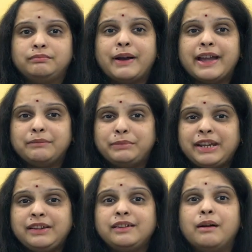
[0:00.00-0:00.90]
by
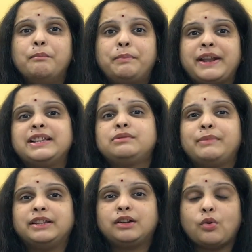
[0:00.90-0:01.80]
being compressed
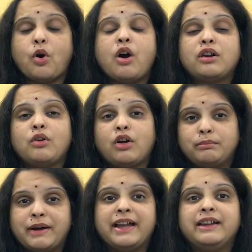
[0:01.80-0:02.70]
by the cord or
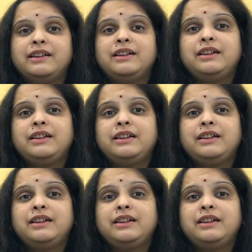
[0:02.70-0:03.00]
by